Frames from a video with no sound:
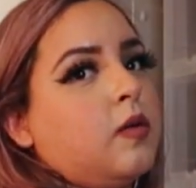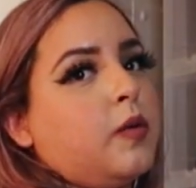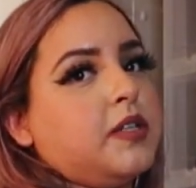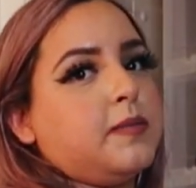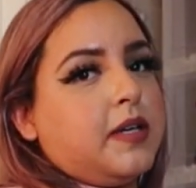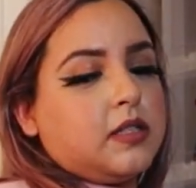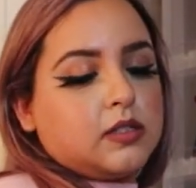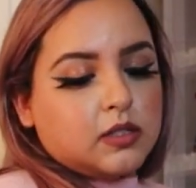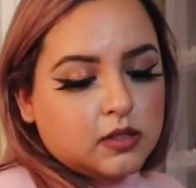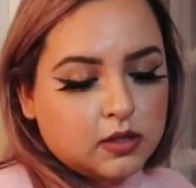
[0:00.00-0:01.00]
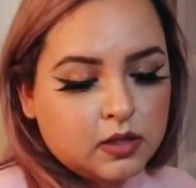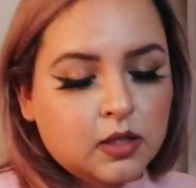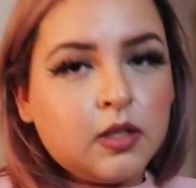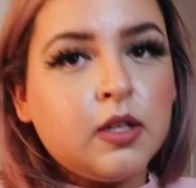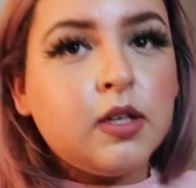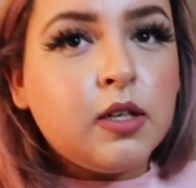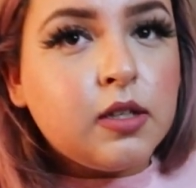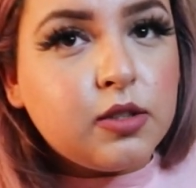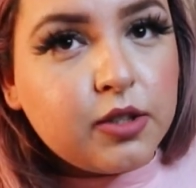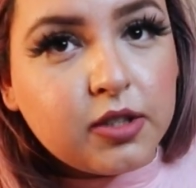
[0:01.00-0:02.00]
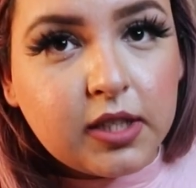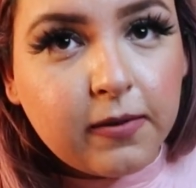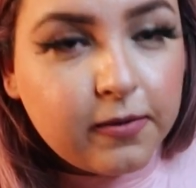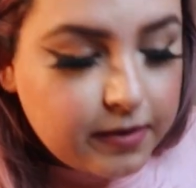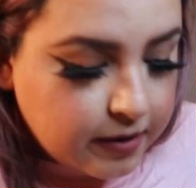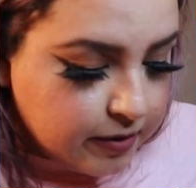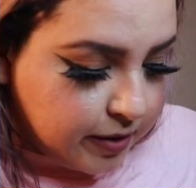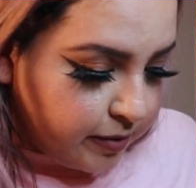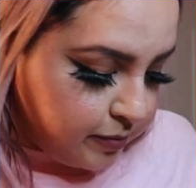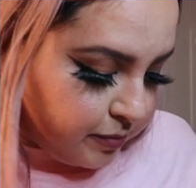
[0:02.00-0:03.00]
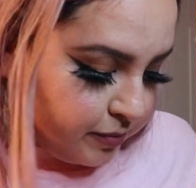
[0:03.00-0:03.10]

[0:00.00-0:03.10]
wear Spanx. Do yourself a favor.